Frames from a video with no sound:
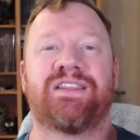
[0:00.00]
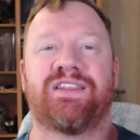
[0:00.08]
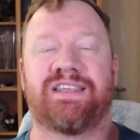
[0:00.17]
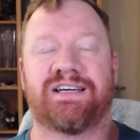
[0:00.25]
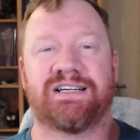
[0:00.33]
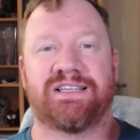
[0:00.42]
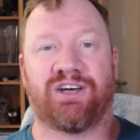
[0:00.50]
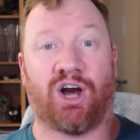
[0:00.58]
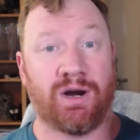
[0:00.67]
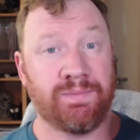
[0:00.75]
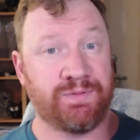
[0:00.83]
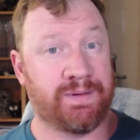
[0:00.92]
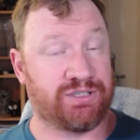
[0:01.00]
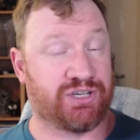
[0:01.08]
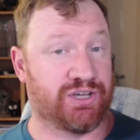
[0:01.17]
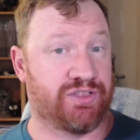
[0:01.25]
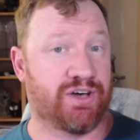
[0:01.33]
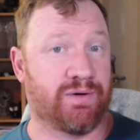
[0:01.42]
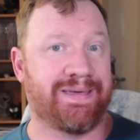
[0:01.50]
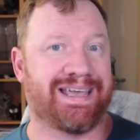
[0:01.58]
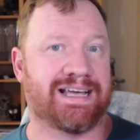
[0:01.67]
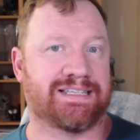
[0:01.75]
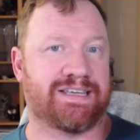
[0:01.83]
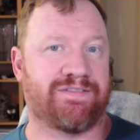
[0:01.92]
The harm spell's good though,
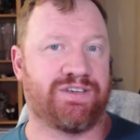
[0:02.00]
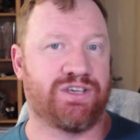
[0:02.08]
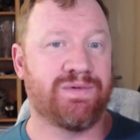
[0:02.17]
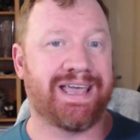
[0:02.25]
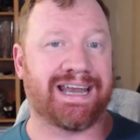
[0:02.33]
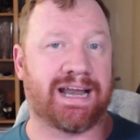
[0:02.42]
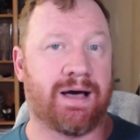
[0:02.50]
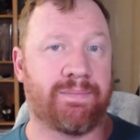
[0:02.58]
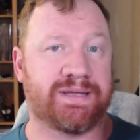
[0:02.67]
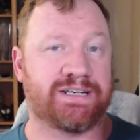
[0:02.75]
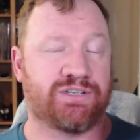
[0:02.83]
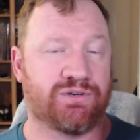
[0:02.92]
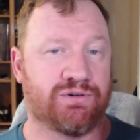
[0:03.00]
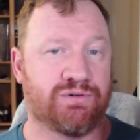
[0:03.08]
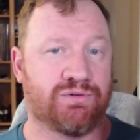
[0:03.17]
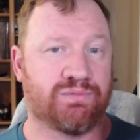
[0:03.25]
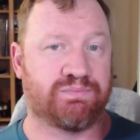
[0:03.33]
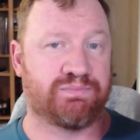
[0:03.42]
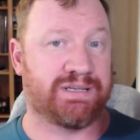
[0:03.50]
because if you get up into